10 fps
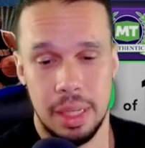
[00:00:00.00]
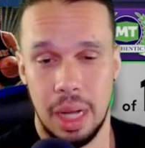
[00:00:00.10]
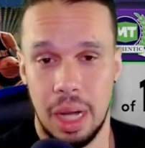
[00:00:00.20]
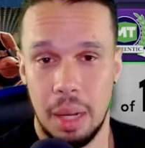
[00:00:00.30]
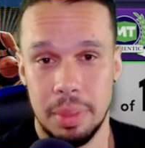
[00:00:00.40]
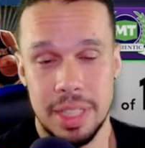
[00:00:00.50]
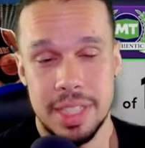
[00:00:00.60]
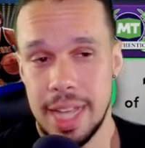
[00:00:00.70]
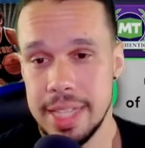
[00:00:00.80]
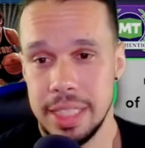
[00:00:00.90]
But the
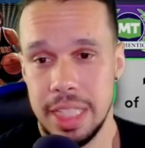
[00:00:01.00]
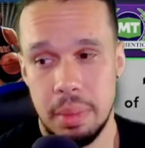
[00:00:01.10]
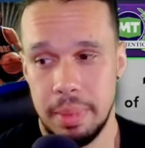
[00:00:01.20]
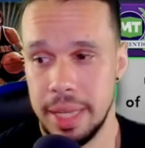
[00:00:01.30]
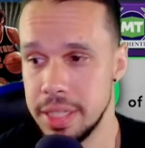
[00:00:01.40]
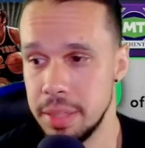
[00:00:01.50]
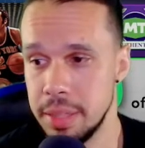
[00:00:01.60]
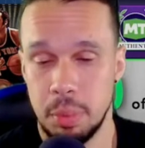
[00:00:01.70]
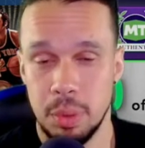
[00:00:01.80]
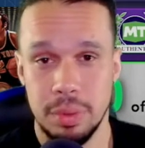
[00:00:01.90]
sky's the limit, man. Some
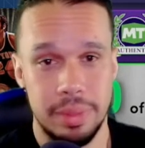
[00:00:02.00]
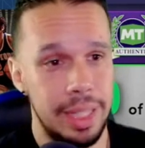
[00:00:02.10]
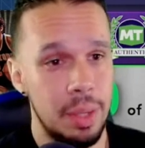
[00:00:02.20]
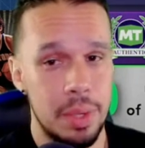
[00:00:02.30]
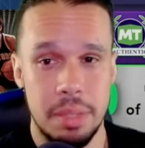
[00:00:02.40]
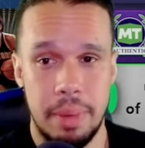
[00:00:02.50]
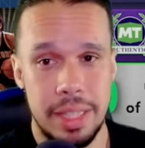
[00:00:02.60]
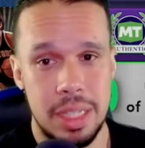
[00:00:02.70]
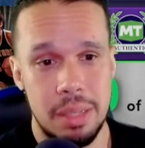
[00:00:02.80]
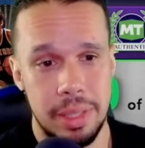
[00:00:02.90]
people, they go into
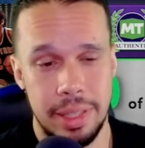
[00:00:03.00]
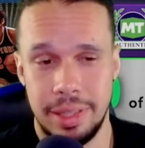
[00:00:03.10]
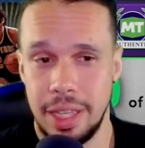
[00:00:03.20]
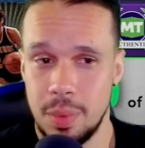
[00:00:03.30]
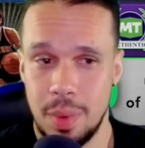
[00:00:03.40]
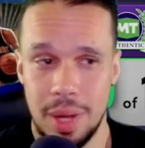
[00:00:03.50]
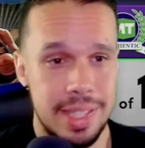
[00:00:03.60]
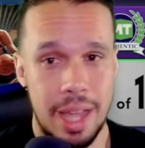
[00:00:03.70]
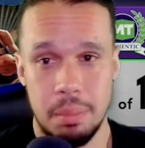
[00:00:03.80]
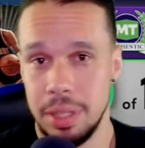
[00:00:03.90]
my team and they want to
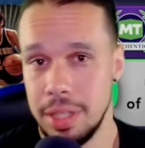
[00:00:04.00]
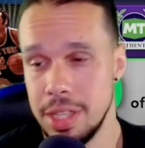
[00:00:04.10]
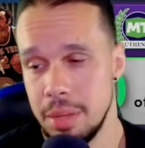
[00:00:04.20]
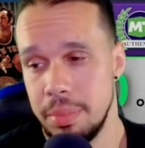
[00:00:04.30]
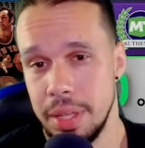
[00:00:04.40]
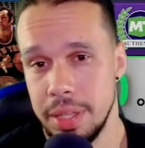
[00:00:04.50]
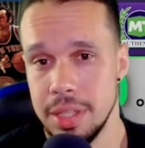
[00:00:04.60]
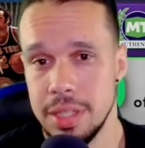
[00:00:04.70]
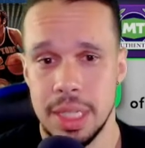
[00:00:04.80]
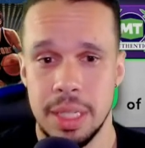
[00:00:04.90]
stack millions on
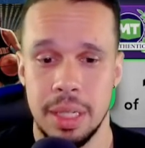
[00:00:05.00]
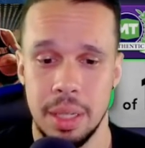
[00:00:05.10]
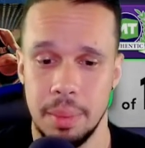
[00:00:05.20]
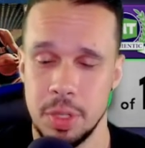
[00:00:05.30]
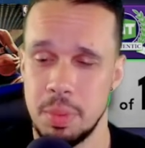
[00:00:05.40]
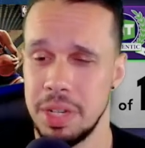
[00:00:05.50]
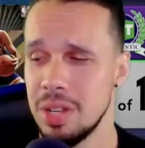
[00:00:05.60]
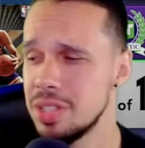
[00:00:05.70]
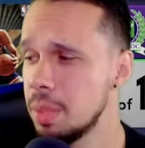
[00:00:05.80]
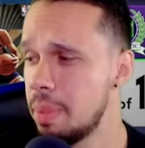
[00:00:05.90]
millions. There's been
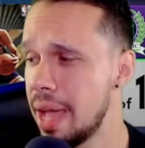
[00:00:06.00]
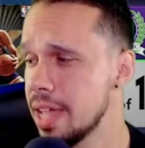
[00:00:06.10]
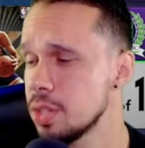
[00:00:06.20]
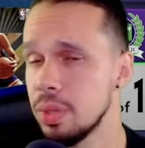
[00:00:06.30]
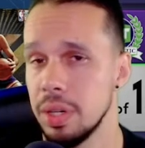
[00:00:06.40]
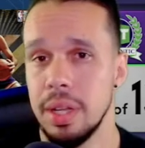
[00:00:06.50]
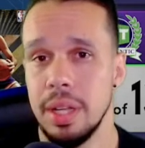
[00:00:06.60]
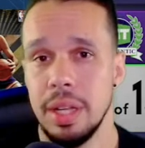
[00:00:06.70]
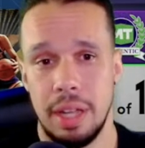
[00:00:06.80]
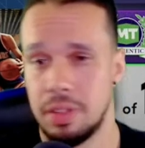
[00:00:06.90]
years in the past where
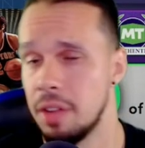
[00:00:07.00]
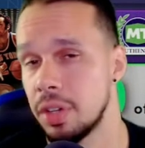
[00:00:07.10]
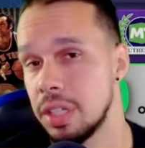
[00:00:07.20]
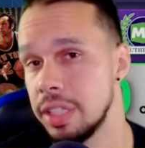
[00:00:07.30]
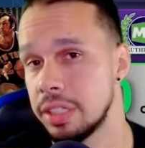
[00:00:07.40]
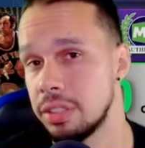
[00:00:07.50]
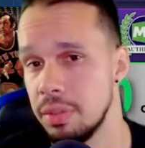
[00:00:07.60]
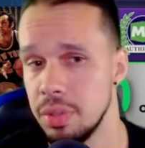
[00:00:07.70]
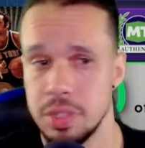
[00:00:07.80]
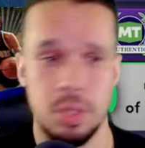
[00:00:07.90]
I've gone for collector
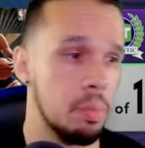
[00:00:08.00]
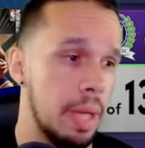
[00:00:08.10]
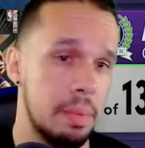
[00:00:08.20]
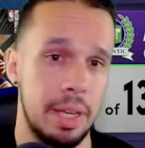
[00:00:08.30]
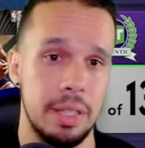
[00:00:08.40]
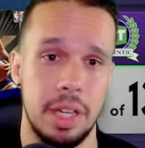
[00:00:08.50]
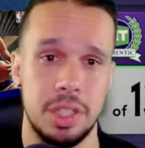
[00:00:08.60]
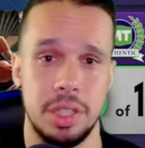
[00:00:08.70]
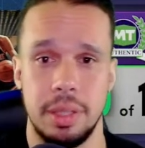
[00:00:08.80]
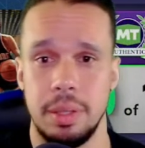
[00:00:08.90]
levels, sold back my
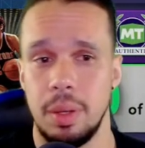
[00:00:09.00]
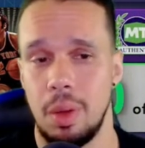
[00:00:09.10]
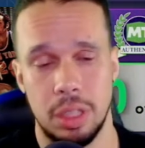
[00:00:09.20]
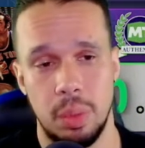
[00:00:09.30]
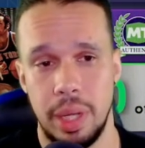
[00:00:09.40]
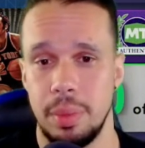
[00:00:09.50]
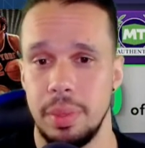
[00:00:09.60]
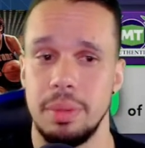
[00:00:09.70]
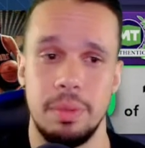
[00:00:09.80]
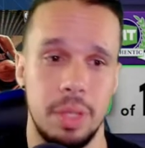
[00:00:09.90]
collection, walked away
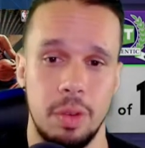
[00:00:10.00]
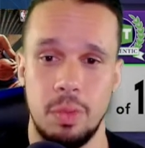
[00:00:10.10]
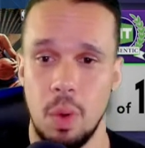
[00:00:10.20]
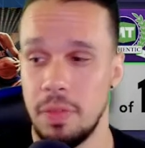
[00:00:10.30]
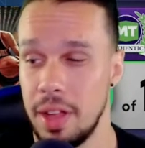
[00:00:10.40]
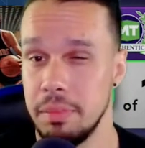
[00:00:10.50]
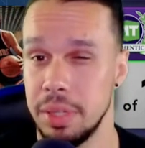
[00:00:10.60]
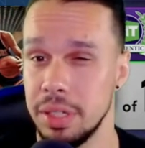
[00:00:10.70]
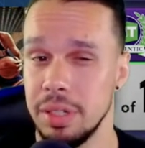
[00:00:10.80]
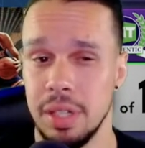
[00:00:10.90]
with 4 or 5
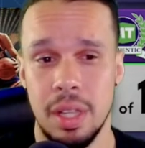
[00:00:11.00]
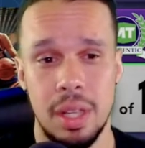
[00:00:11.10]
mil.